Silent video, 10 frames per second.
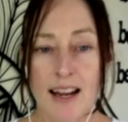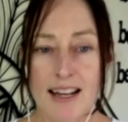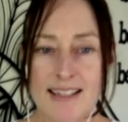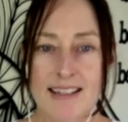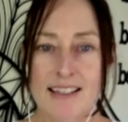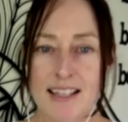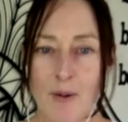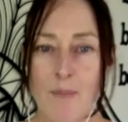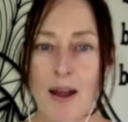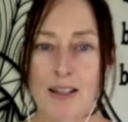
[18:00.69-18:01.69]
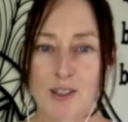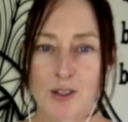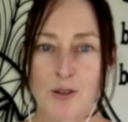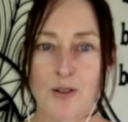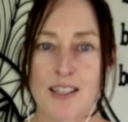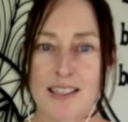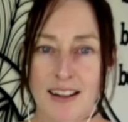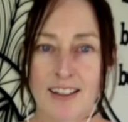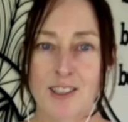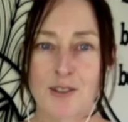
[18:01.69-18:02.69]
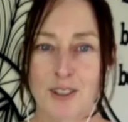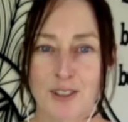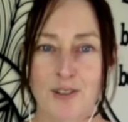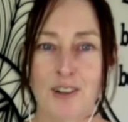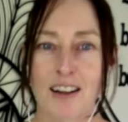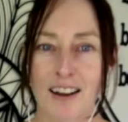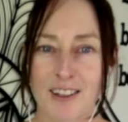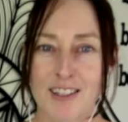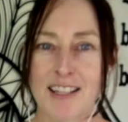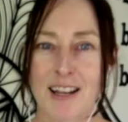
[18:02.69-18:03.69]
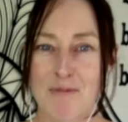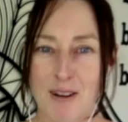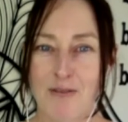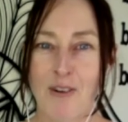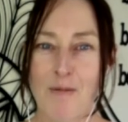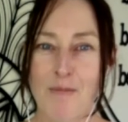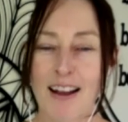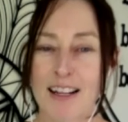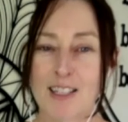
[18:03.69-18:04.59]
It does come back to storytelling to a degree, like you said before, Matt. It's